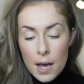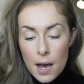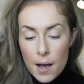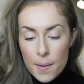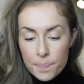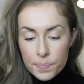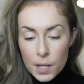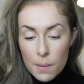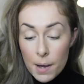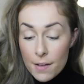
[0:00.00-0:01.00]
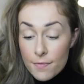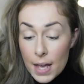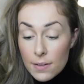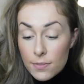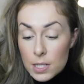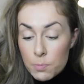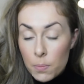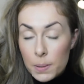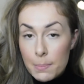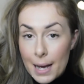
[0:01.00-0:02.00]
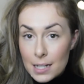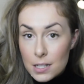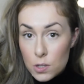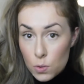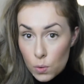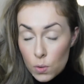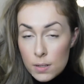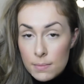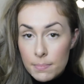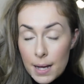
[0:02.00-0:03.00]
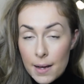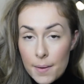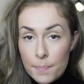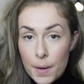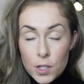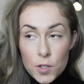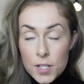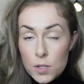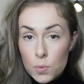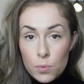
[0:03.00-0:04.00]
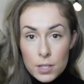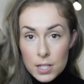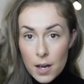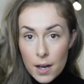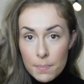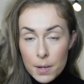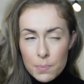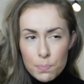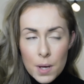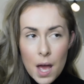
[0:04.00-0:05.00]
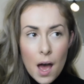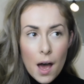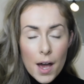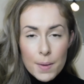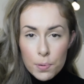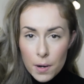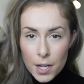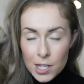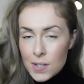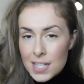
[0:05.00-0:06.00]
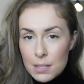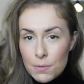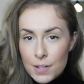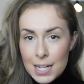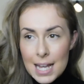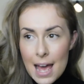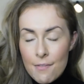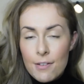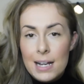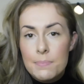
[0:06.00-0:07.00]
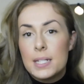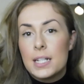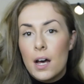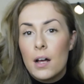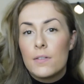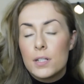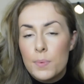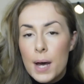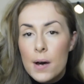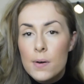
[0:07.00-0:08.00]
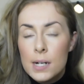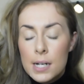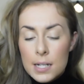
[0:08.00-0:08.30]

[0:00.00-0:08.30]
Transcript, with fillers: Um, my favourite is probably MAC Soar. Um, I use this all the time. I, I, I, use this with nearly every lipstick colour as well.